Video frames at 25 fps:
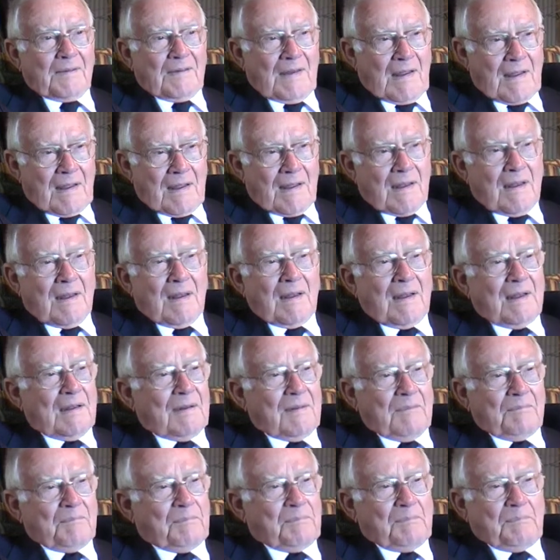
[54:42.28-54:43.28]
Yeah,
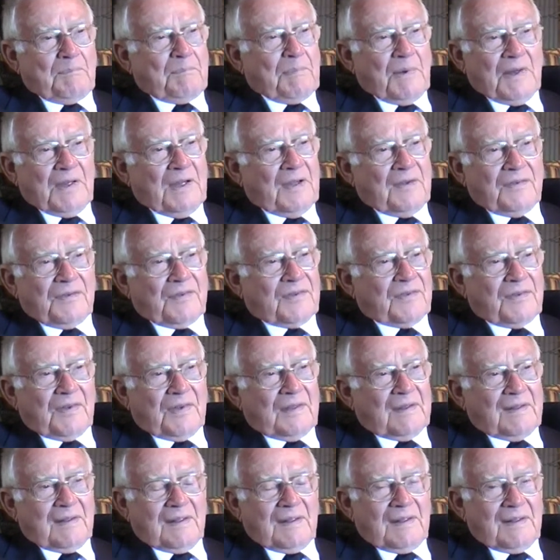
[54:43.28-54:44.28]
but it's
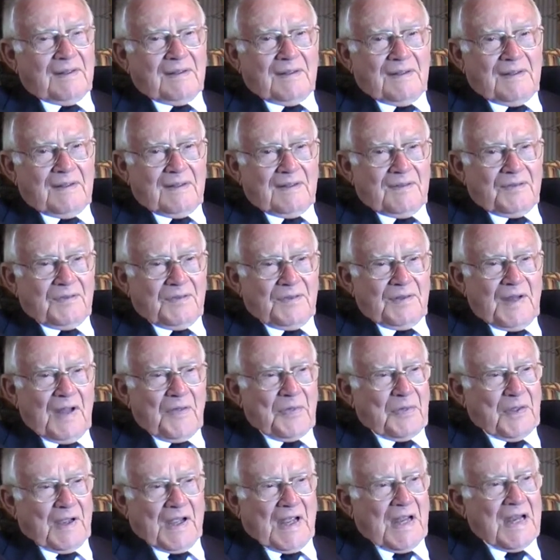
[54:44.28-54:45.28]
there's
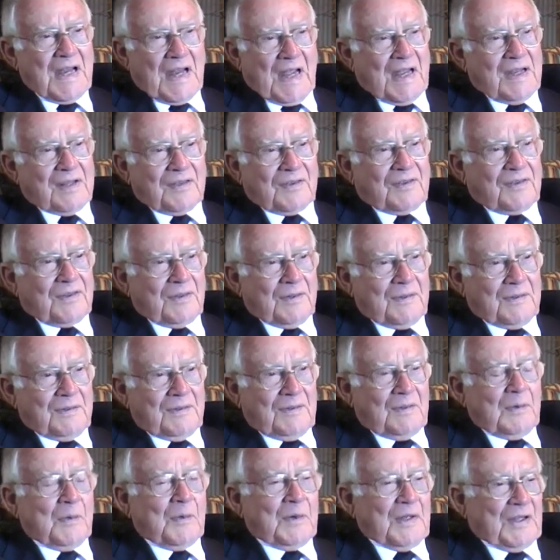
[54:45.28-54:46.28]
nothing in it.
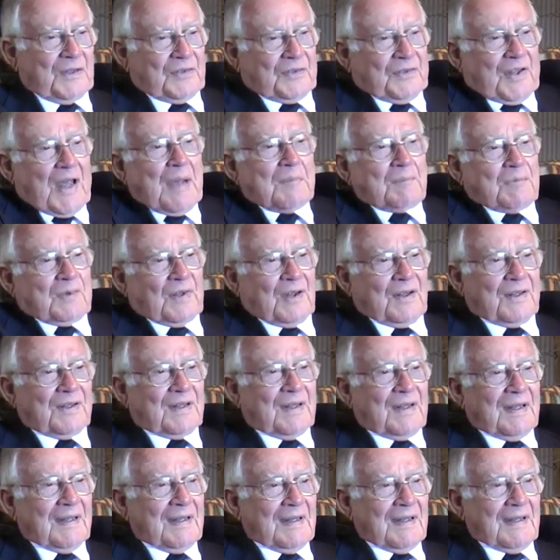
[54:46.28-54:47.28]
You accept it.
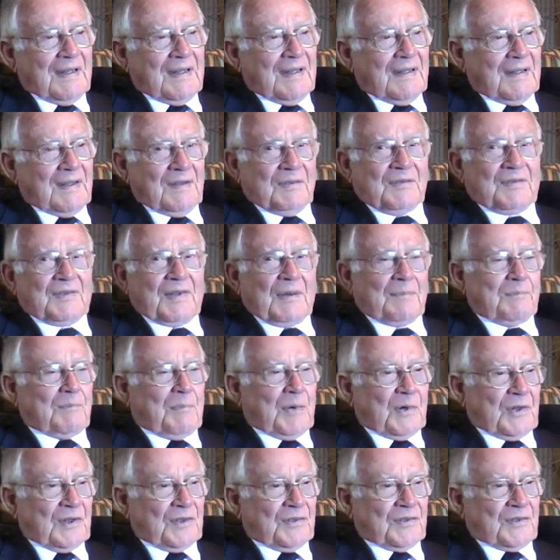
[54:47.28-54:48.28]
And
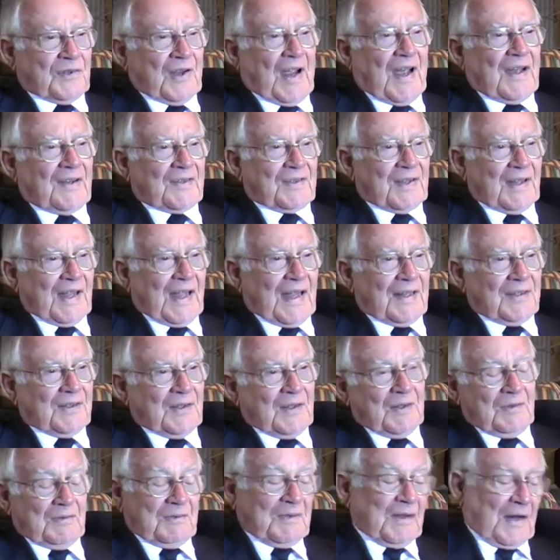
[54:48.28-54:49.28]
somebody shouting at
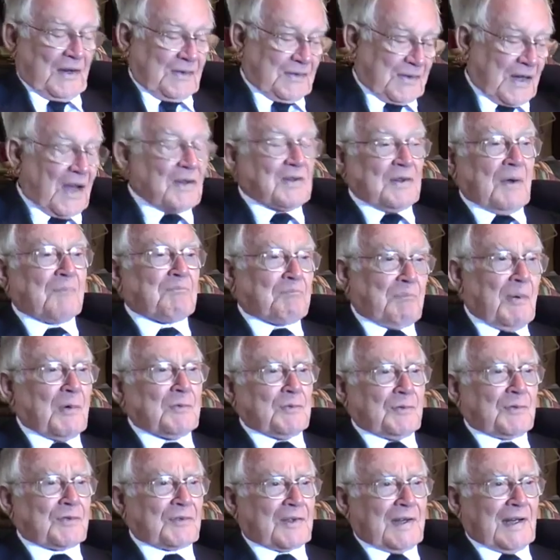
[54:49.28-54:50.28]
you, you know, get your
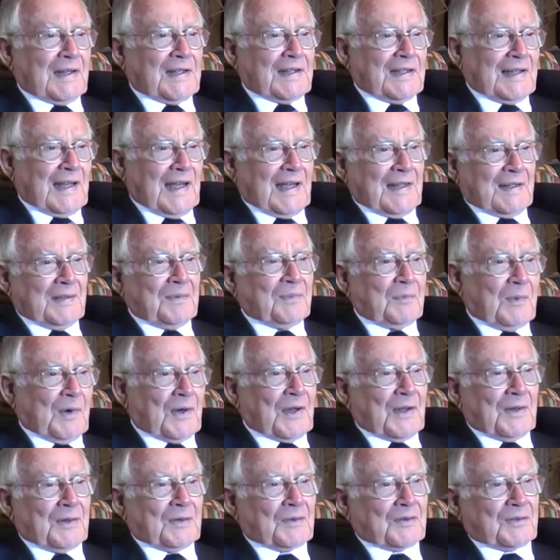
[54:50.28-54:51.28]
boots clean, lad, and
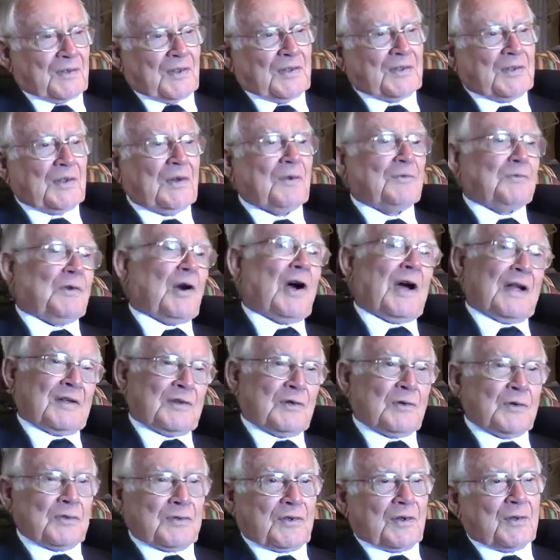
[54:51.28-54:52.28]
what else? And you're right,
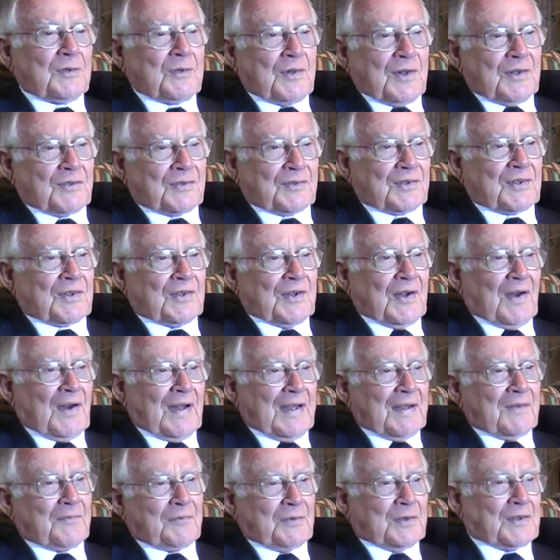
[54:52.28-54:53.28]
you'll do this
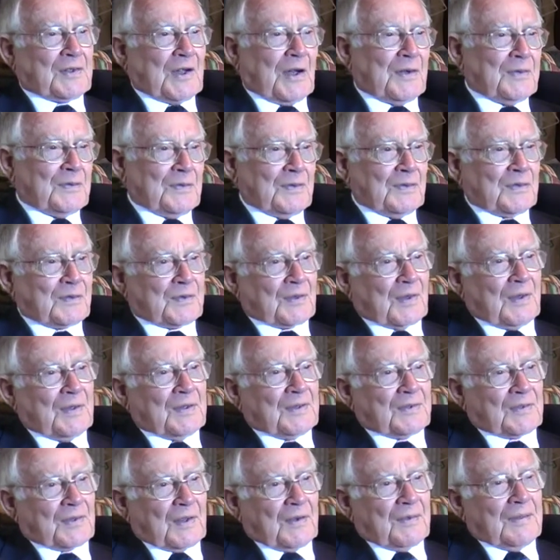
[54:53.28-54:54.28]
tonight if you don't, and so on
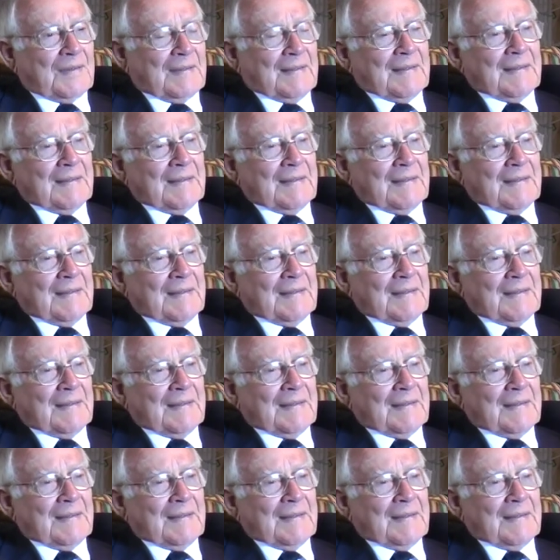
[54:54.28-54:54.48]
and so.